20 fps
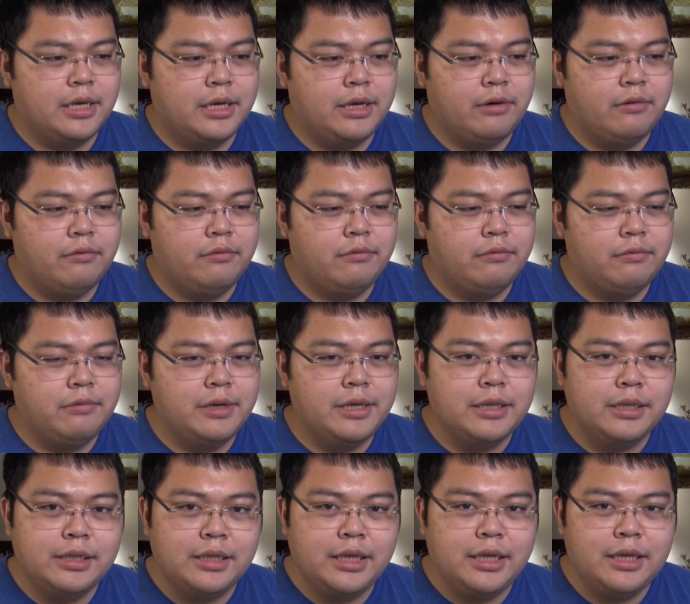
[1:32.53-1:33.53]

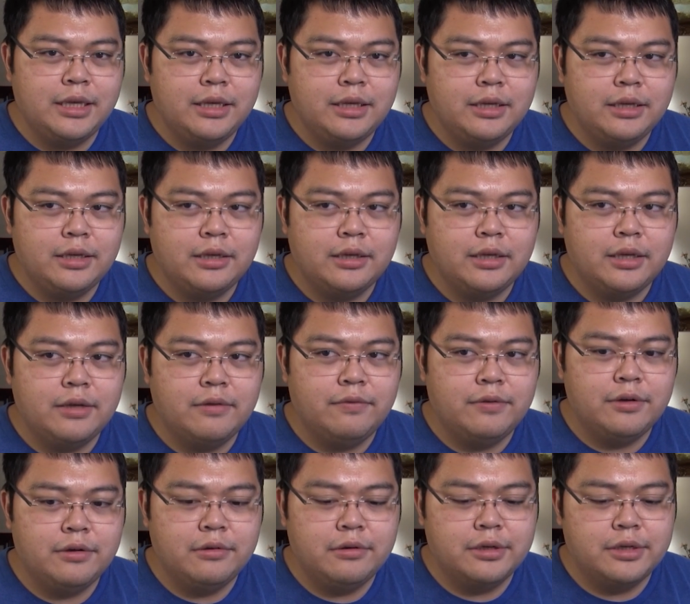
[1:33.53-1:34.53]
really, if
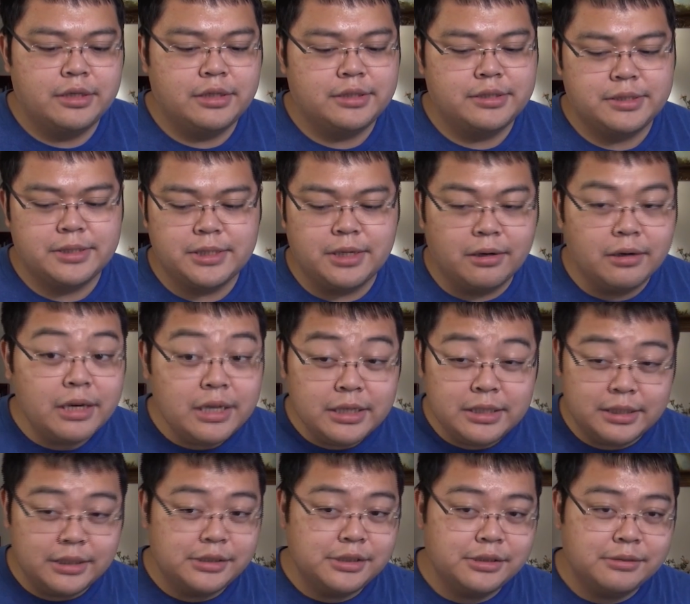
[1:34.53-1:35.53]
you're a starting
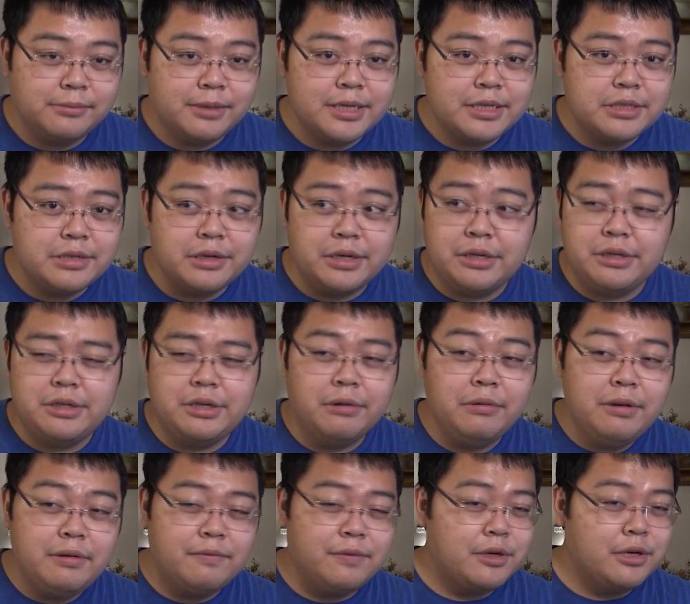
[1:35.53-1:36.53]
dungeon master and you
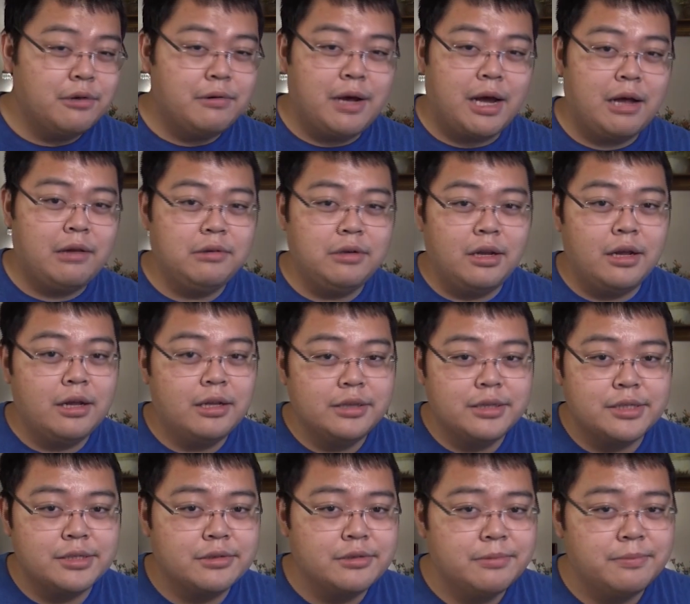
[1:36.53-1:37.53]
don't even know how long
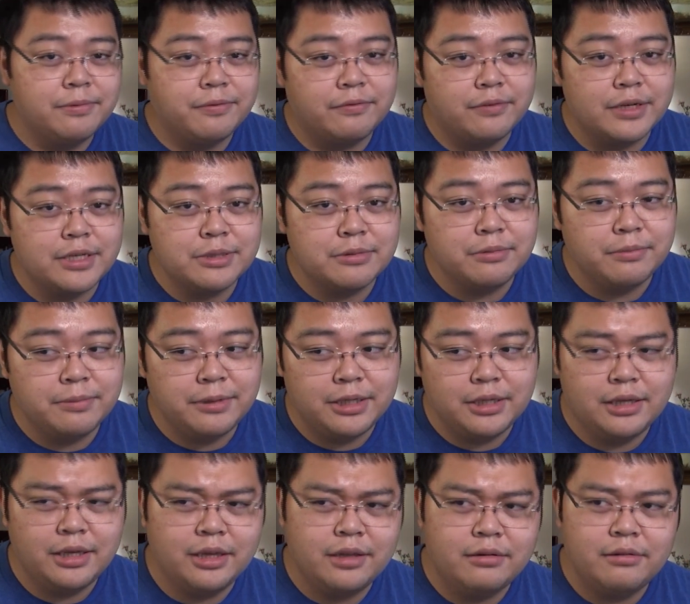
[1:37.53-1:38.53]
this group of friends will be
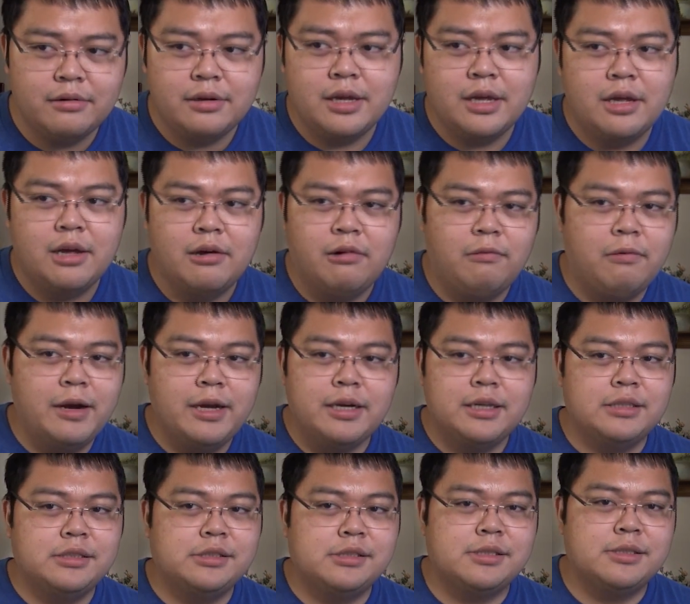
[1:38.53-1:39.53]
together, why
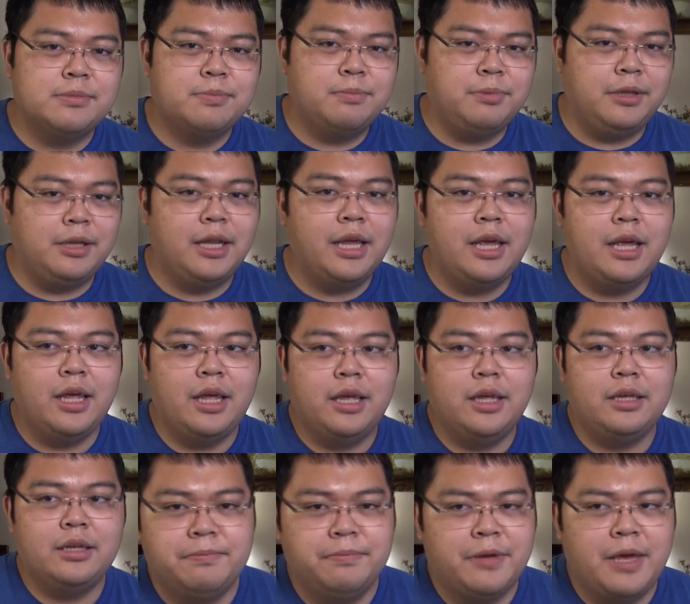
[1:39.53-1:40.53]
not just
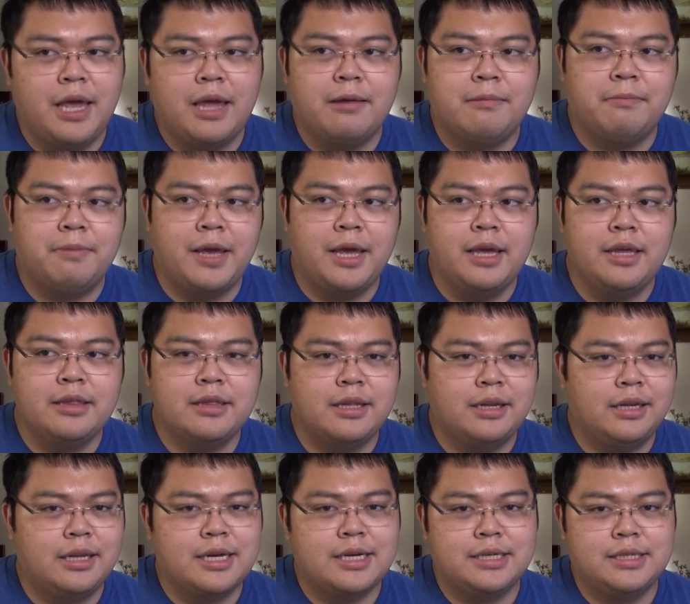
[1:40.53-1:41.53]
play campaign that
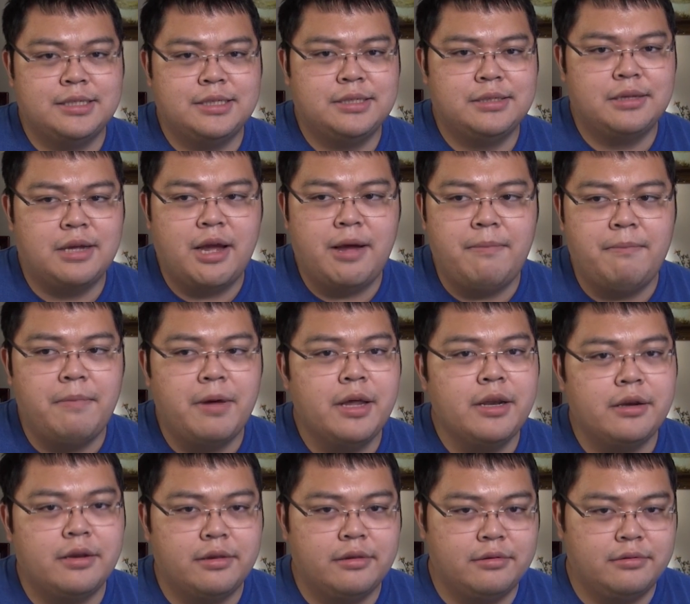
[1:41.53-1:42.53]
lasts a
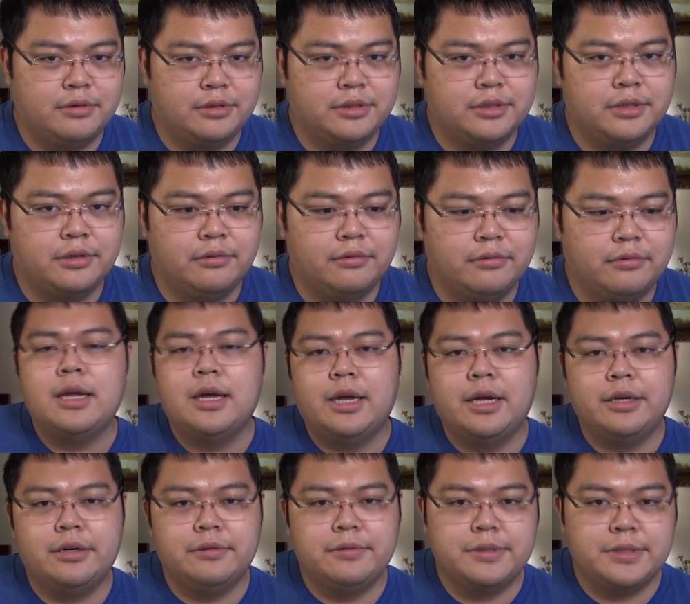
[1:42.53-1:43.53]
month or two?
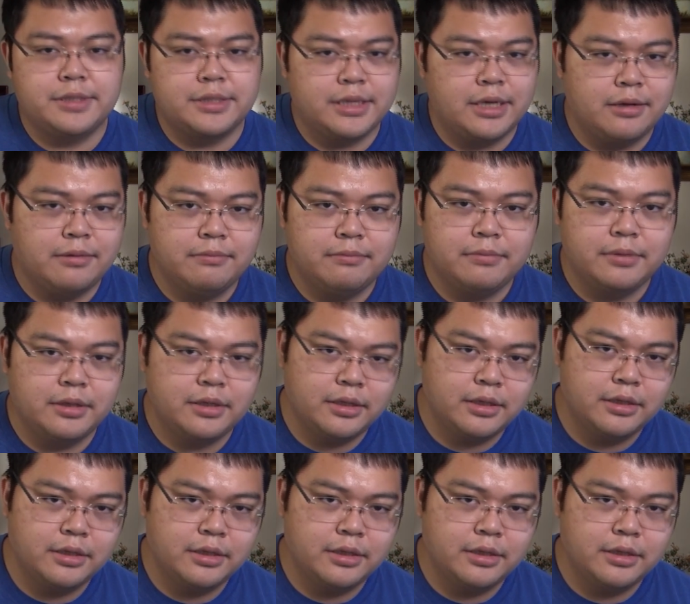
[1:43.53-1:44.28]
I know some